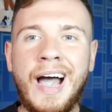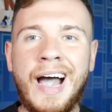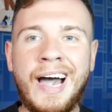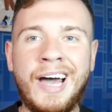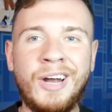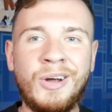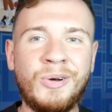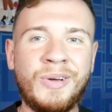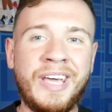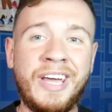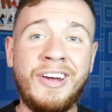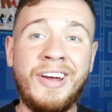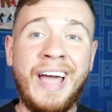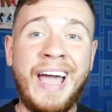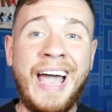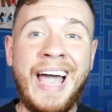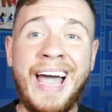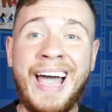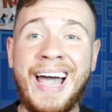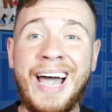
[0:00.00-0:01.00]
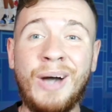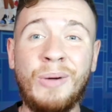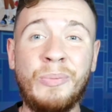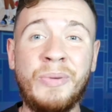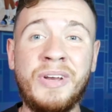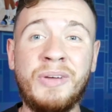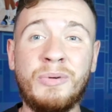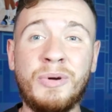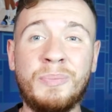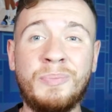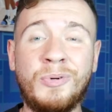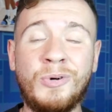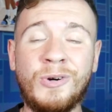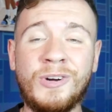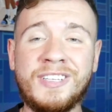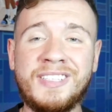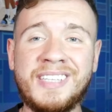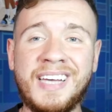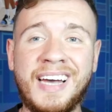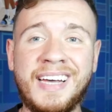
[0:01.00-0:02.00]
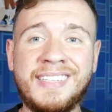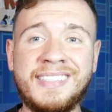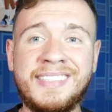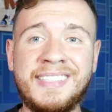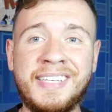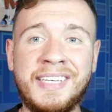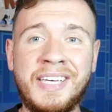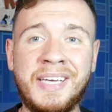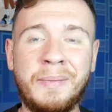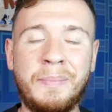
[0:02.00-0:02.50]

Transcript: I don't care how many reports I see